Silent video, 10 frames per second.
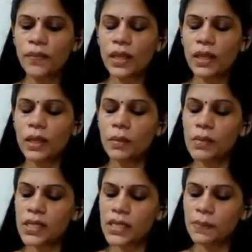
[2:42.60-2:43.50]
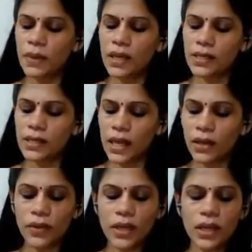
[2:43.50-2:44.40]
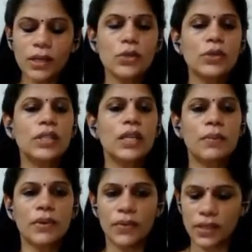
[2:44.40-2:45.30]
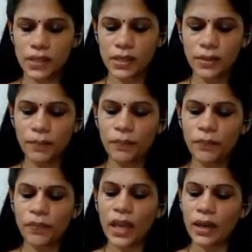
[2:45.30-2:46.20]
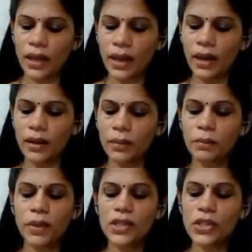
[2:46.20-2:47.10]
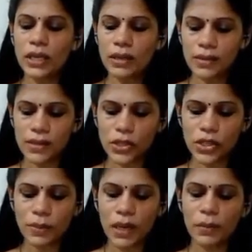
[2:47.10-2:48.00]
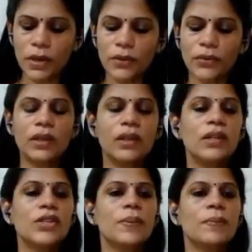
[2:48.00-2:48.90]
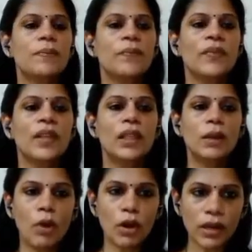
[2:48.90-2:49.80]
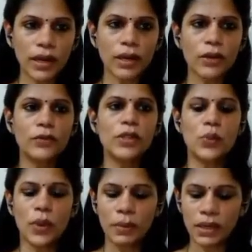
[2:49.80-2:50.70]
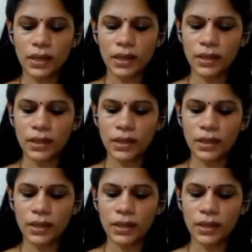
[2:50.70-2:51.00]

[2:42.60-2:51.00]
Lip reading: Mrs. P. Selvi, Associate Professor and Head, PG and Research Department of English, the moderator of this webinar,